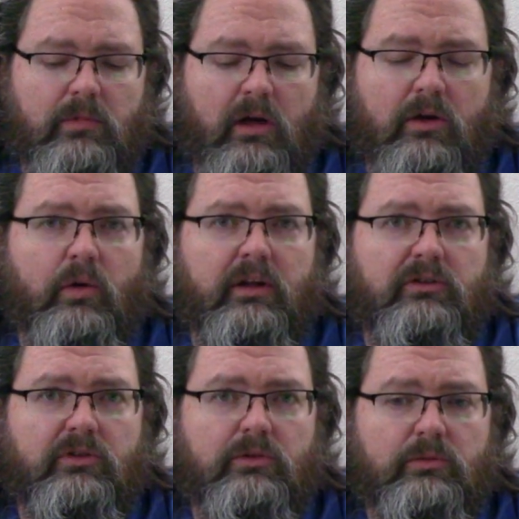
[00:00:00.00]
according
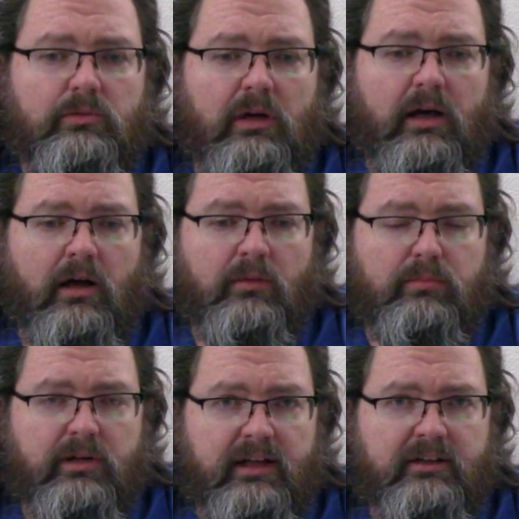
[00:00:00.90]
to uh,
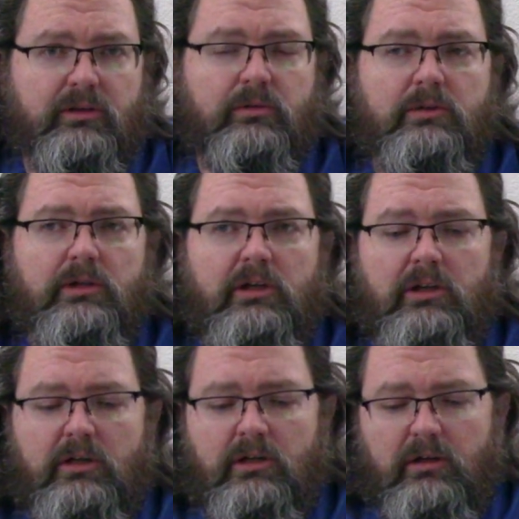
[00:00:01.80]
Plato.
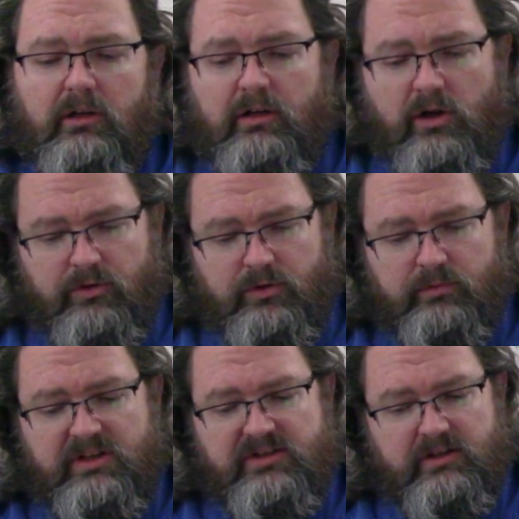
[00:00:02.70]
the know through
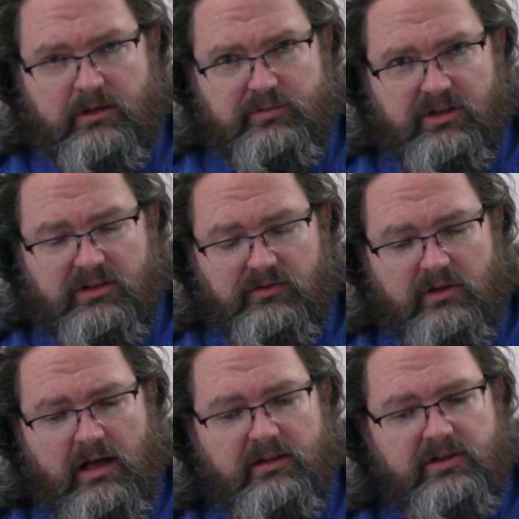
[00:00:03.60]
reason, objective
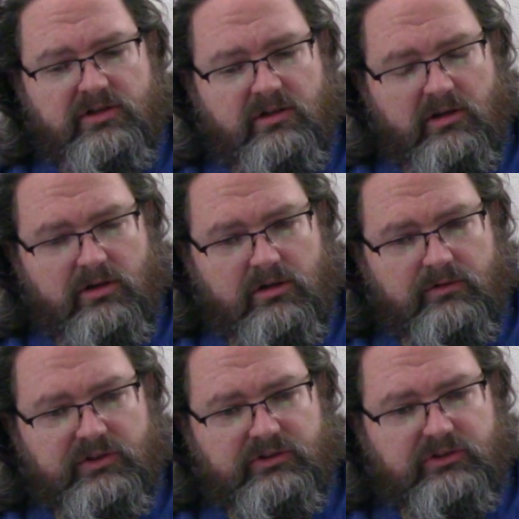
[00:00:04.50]
knowledge, their
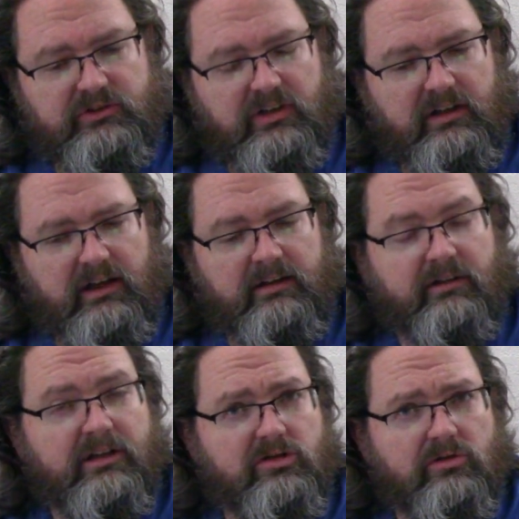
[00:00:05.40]
universals, and
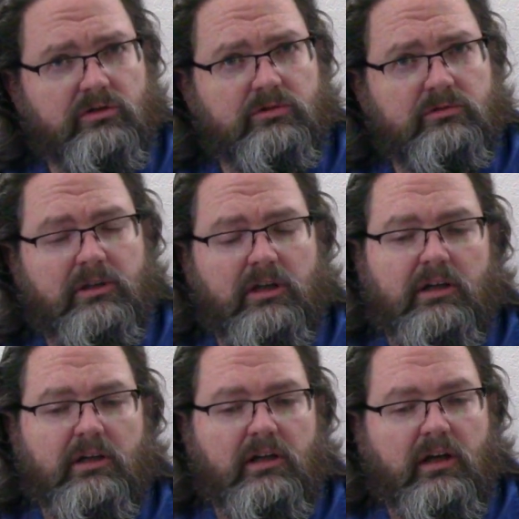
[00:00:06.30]
their eternal.
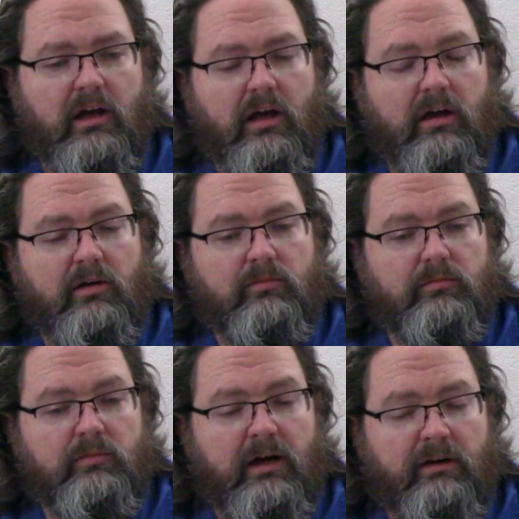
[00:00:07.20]
Uh,
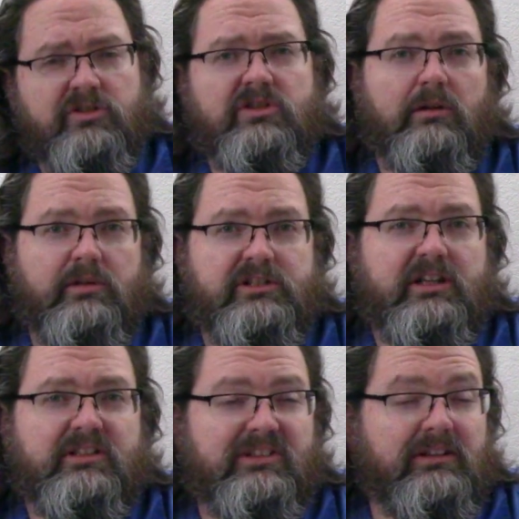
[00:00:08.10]
Aristotle
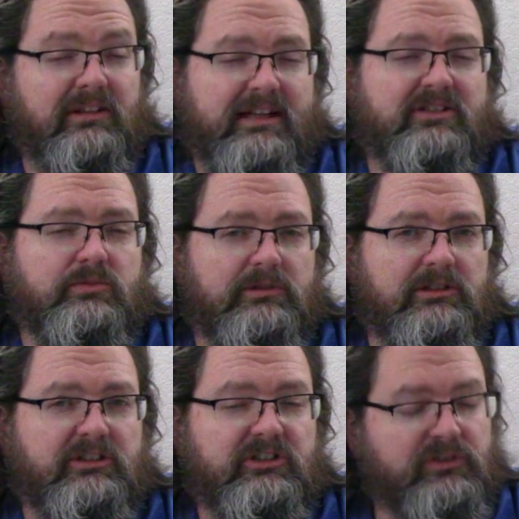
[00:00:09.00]
rejects the last one.
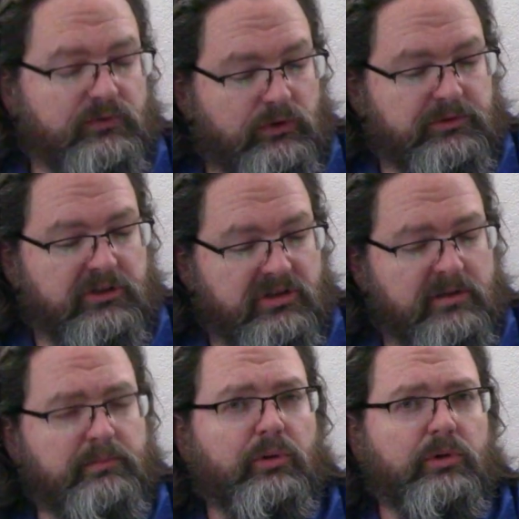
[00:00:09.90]
He says forms are
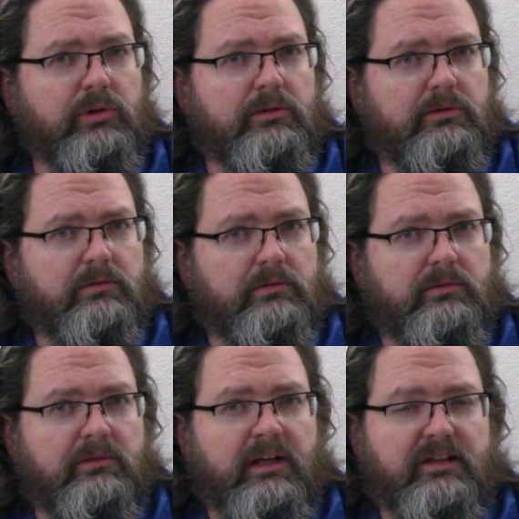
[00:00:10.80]
temporal,
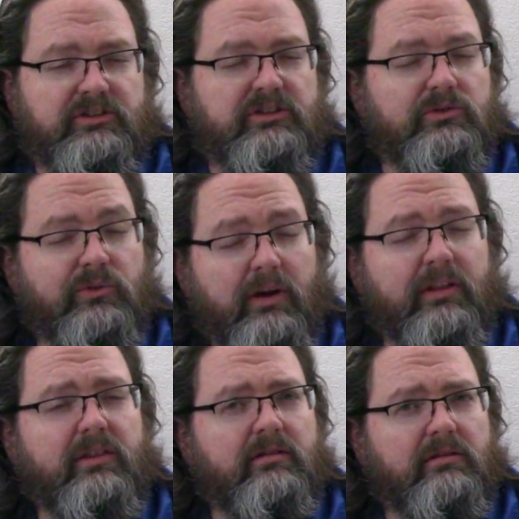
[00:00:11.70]
they exist with